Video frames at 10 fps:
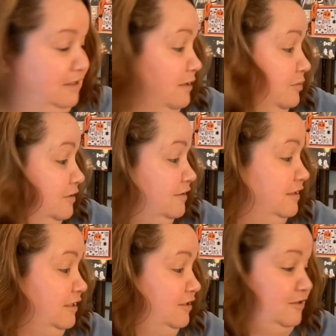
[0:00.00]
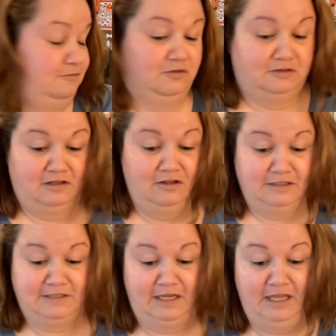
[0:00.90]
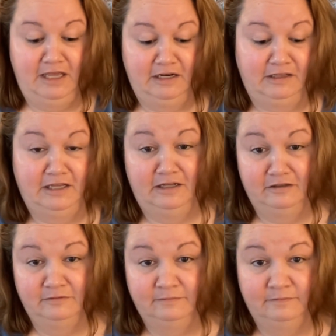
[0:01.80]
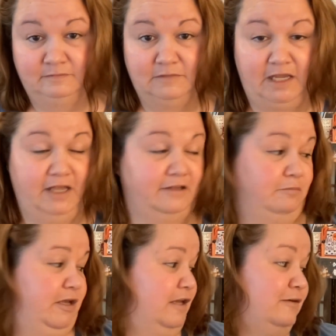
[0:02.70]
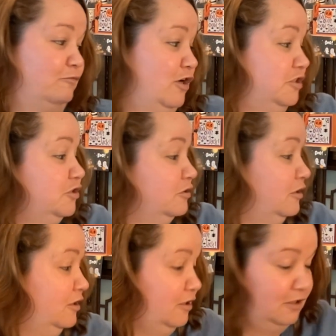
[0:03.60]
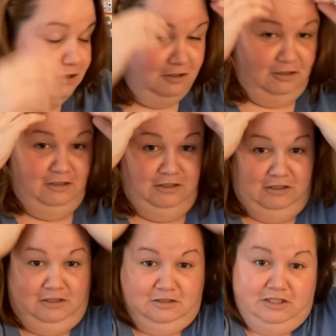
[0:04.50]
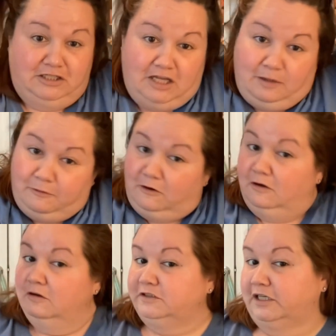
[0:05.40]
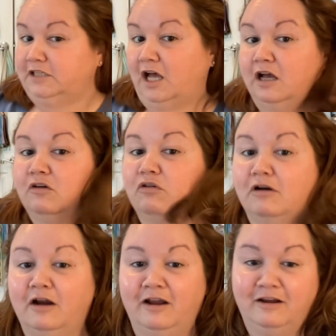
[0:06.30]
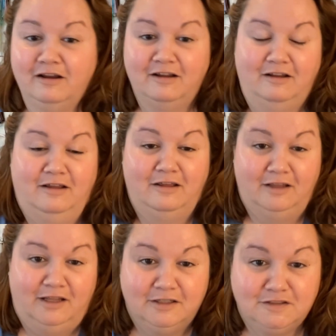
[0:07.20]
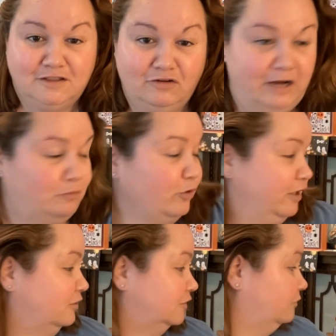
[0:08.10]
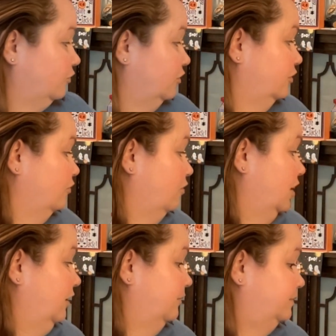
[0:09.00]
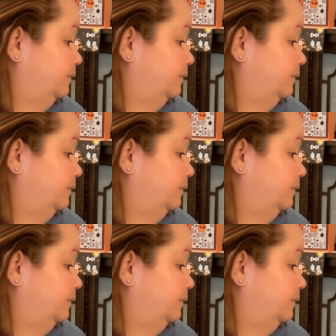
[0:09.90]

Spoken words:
up and stitch for as long as I can, and then I head to bed and watch TikTok or Instagram reels for a little while.